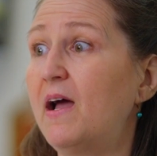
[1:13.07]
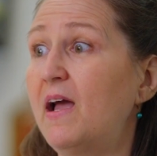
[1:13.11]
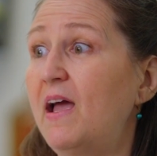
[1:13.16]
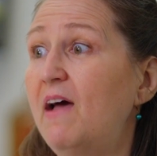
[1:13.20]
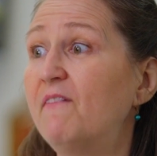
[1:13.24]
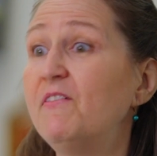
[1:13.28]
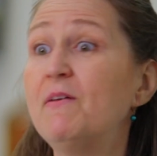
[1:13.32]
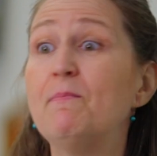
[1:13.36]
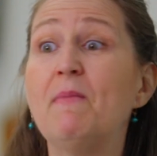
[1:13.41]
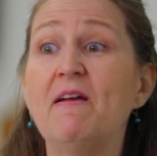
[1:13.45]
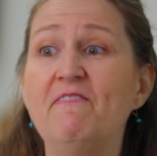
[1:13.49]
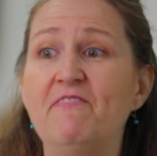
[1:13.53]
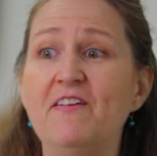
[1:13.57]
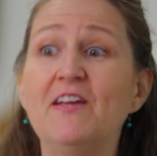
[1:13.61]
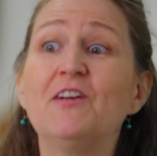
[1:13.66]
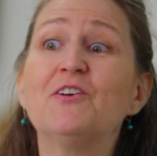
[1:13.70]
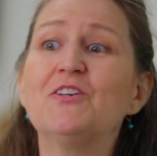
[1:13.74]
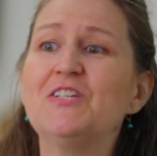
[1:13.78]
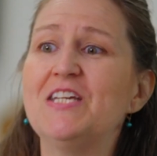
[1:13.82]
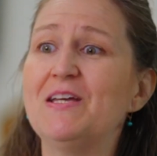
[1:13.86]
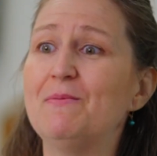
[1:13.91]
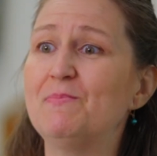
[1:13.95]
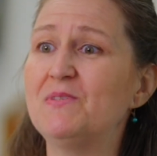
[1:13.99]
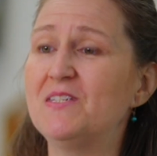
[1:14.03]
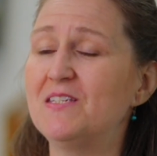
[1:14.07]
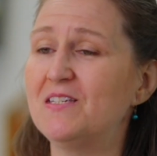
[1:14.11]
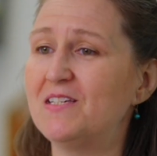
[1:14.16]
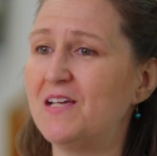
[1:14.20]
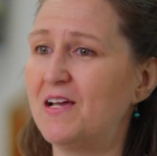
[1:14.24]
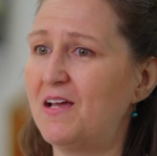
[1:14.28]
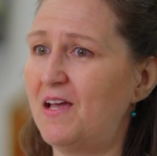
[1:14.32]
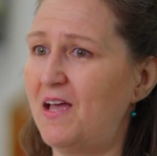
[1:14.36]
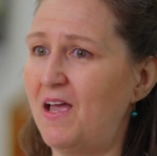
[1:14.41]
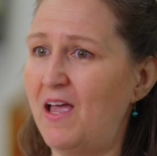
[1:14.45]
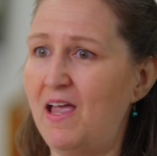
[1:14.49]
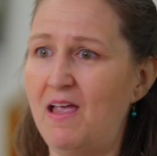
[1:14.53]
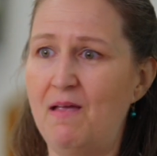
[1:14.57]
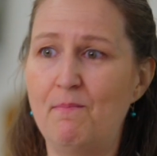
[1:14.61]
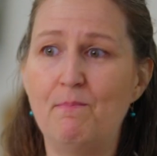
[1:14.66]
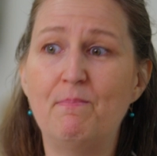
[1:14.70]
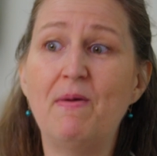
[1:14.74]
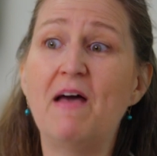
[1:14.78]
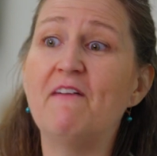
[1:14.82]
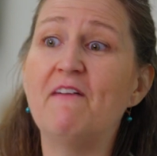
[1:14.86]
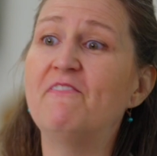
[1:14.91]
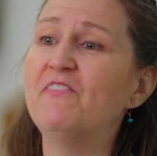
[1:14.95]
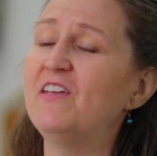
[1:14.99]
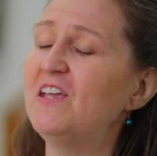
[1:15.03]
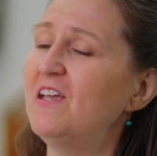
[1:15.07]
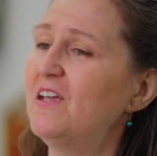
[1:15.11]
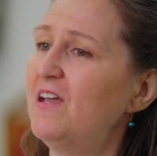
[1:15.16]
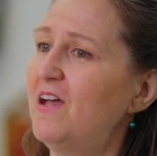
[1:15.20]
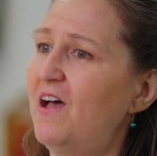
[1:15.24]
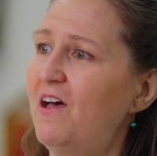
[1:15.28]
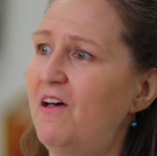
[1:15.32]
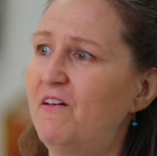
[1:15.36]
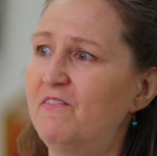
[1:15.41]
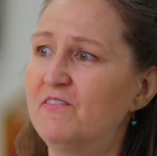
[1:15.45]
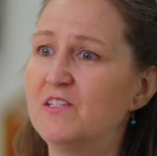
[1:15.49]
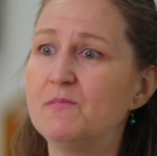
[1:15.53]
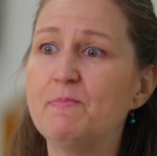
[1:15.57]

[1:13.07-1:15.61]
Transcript: I have at my fingertips a bevy of